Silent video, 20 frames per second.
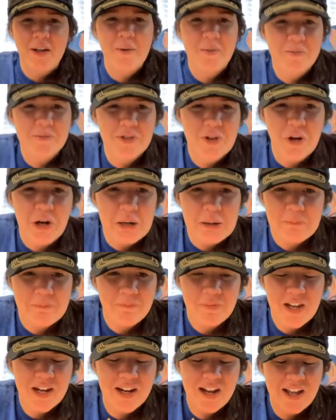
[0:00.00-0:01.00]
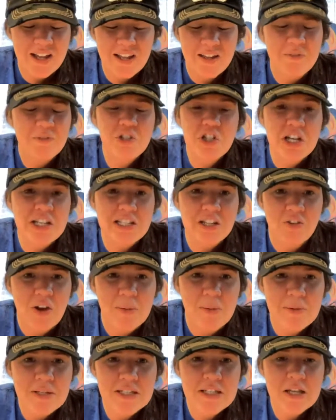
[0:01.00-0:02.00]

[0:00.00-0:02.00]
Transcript: I'm sorry. I got chasing rabbits.